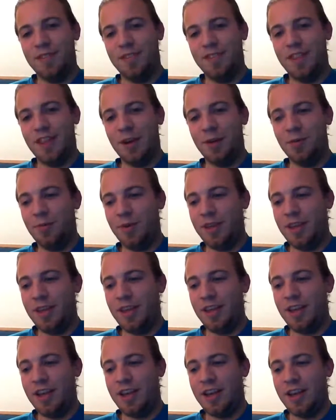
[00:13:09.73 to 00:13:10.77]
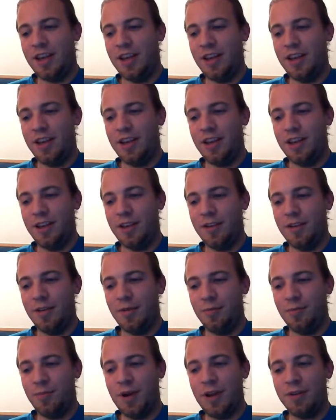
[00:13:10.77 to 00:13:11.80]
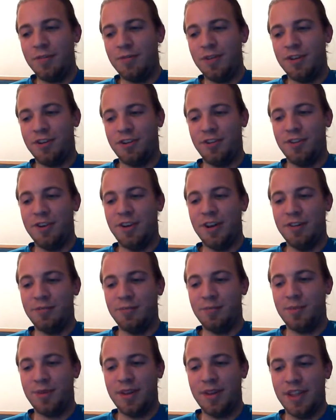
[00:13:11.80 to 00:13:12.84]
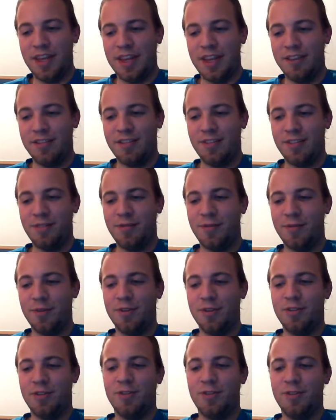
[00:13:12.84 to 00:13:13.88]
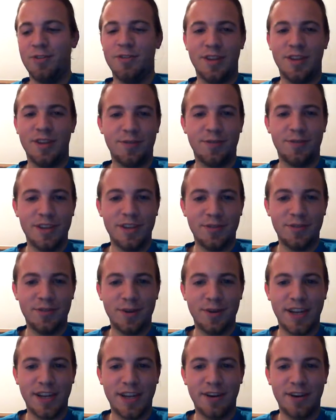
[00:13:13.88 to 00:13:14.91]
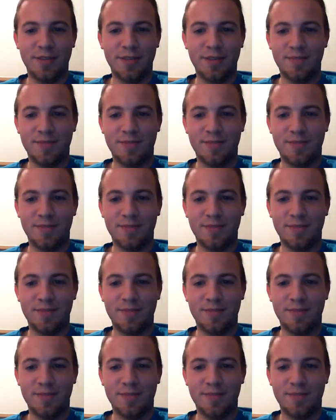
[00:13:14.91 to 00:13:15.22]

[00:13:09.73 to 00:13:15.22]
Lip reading: That would be a beneficial enough place for drone delivery to work out,